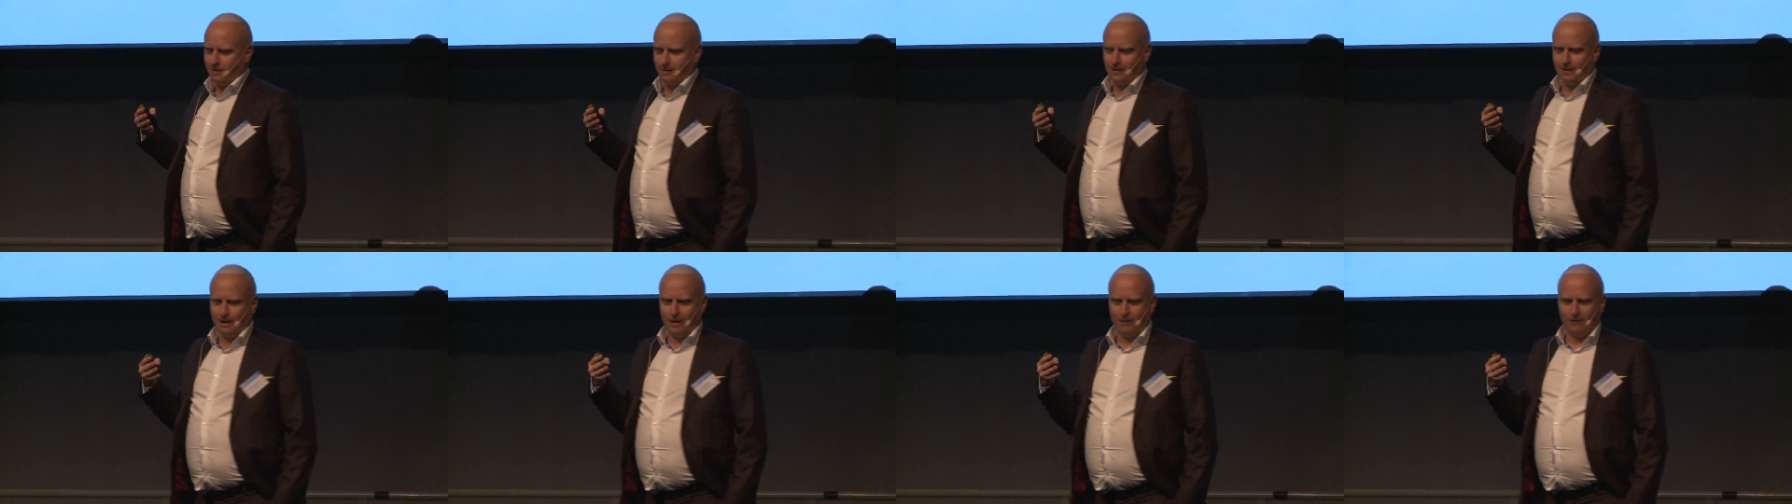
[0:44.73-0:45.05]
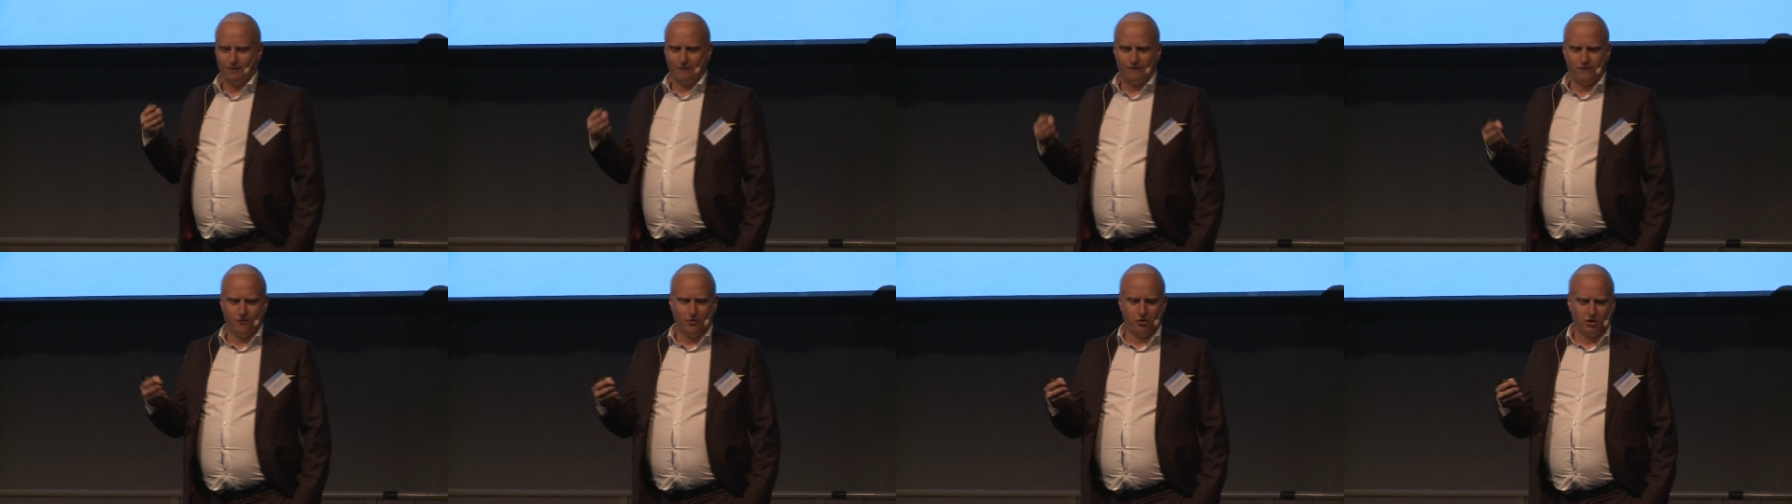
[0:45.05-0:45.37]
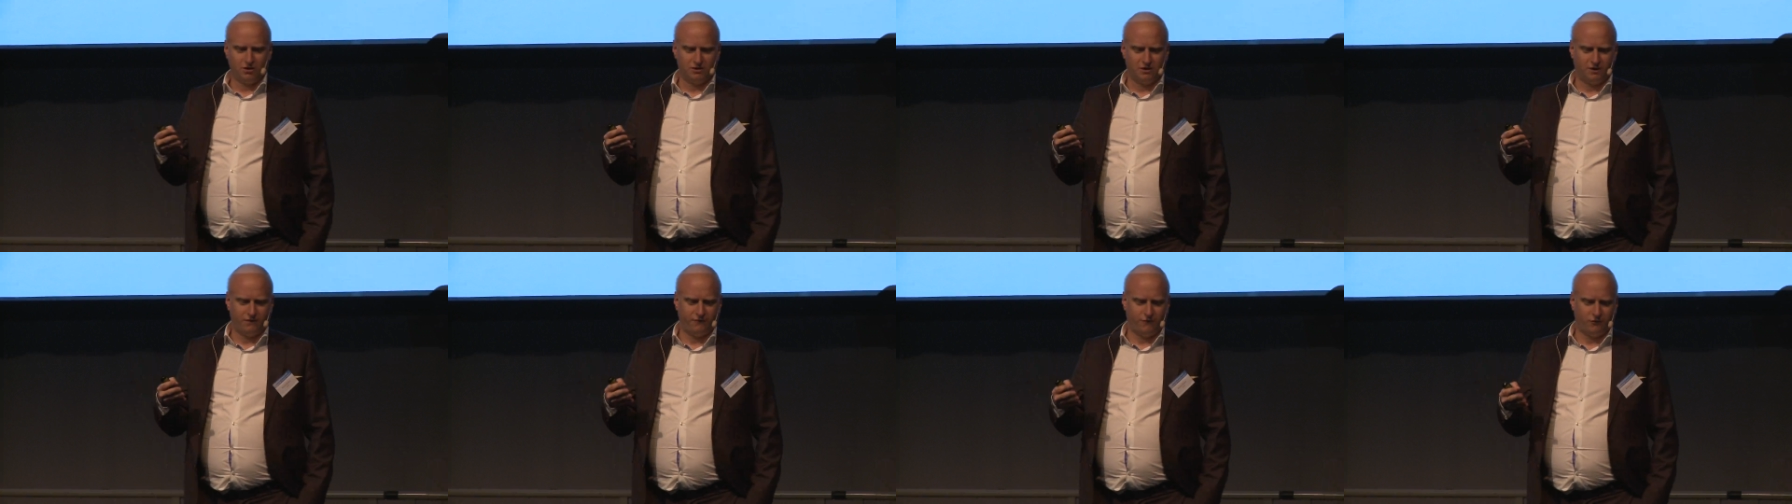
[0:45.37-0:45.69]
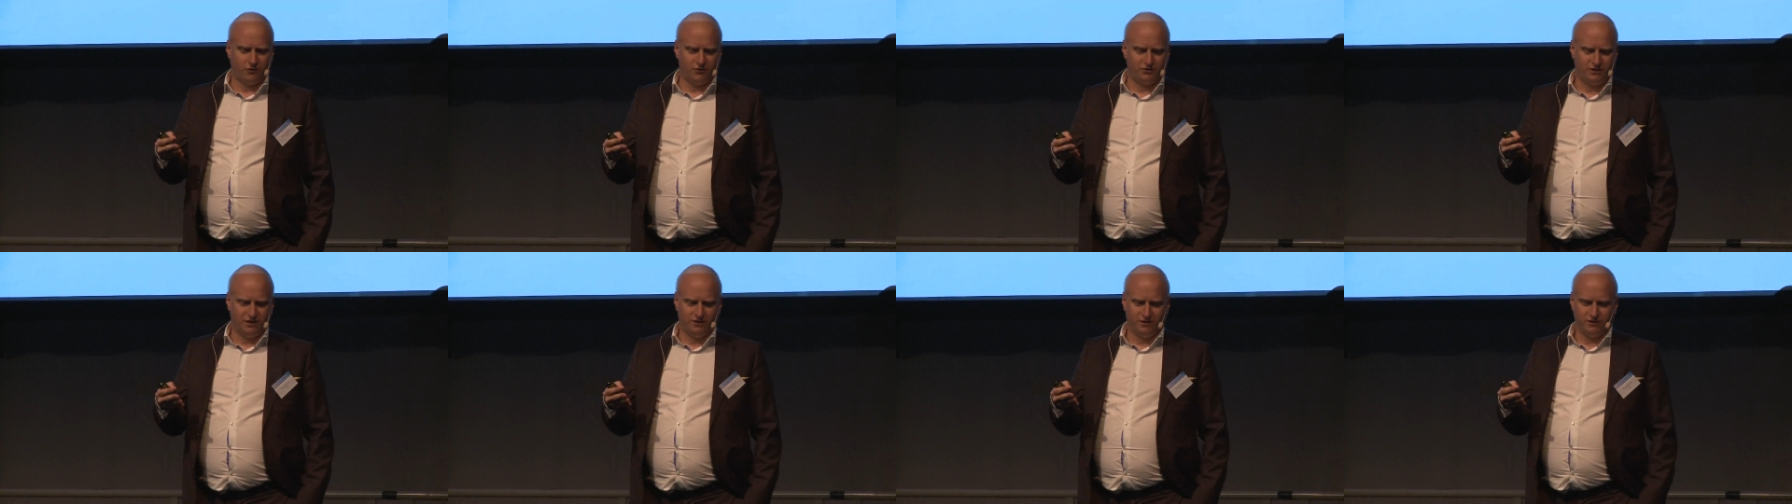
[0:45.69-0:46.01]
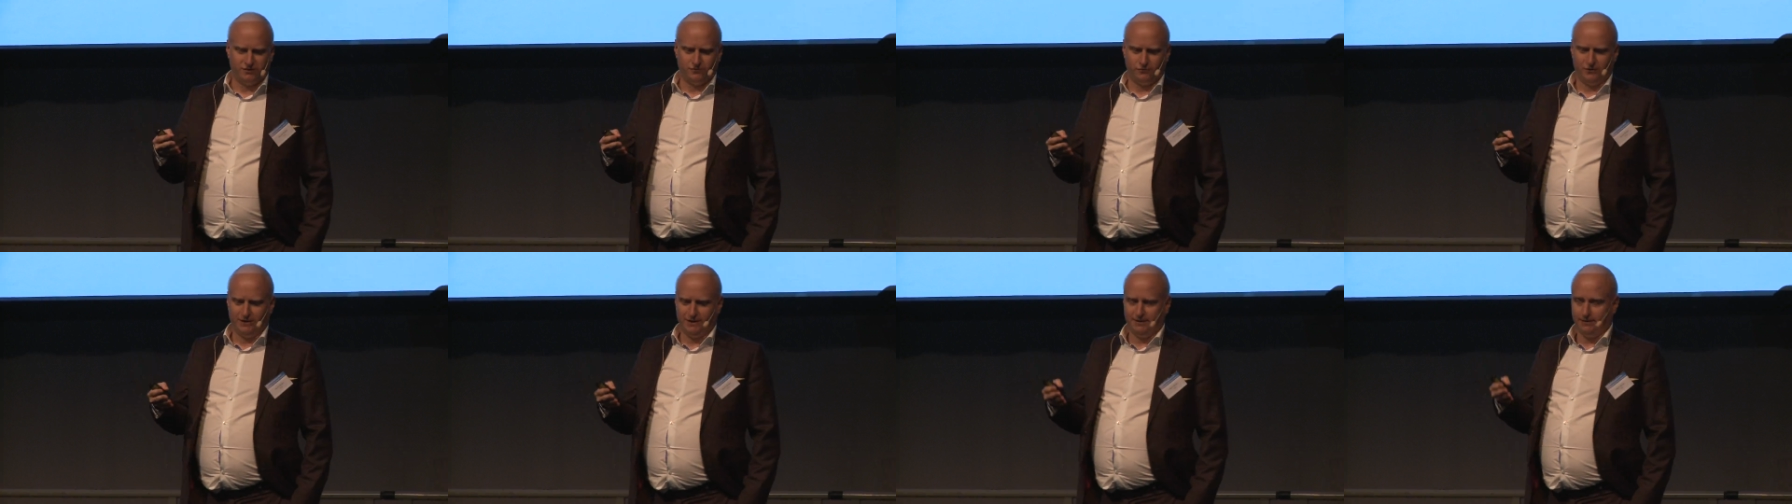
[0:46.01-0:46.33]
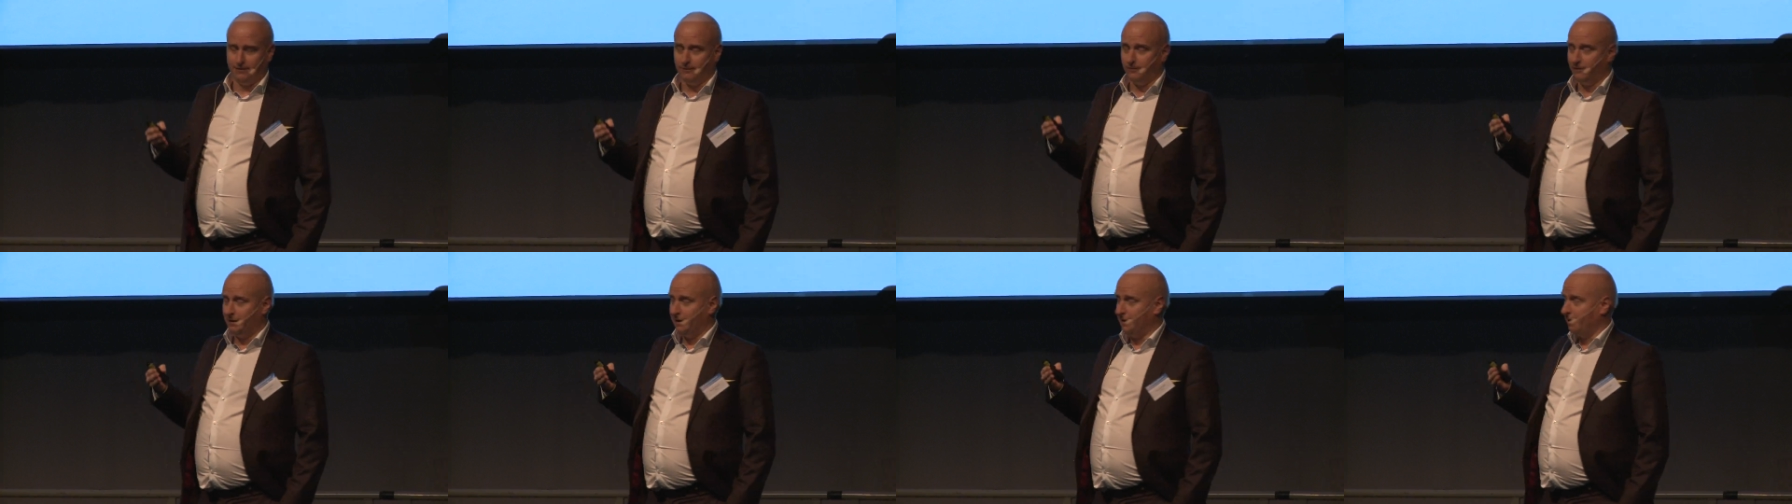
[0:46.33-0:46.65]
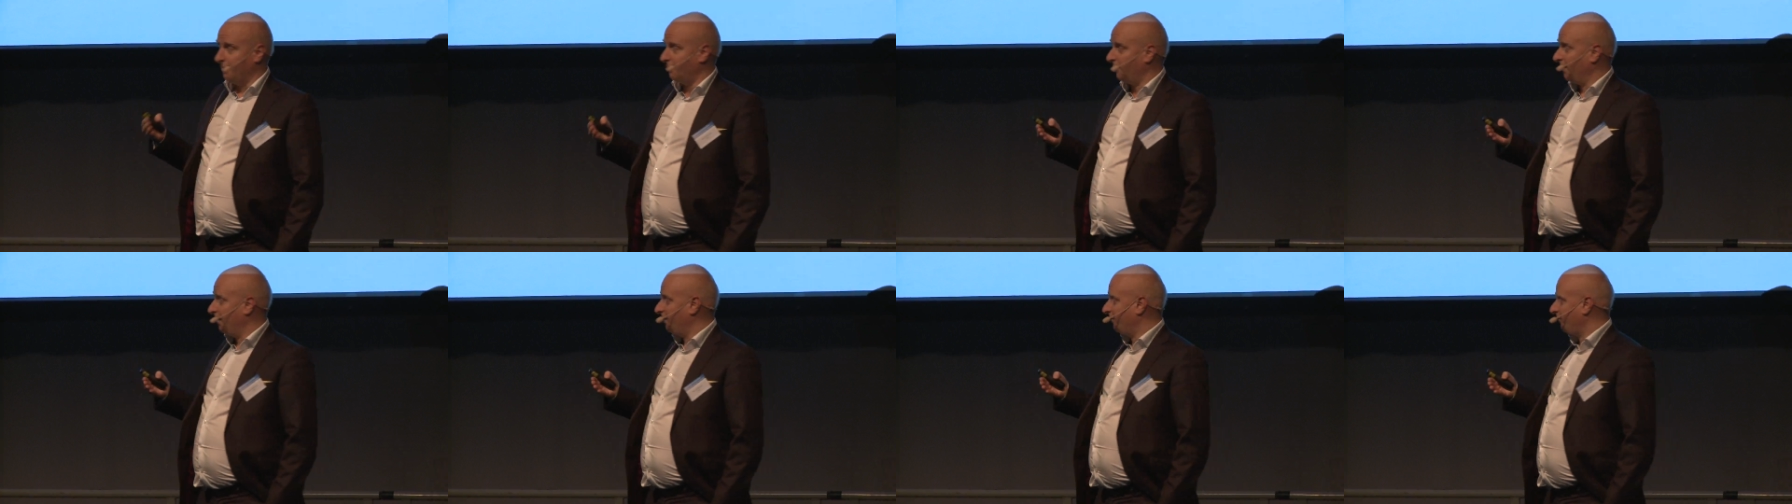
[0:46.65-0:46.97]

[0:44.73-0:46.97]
I will focus on the forest industry within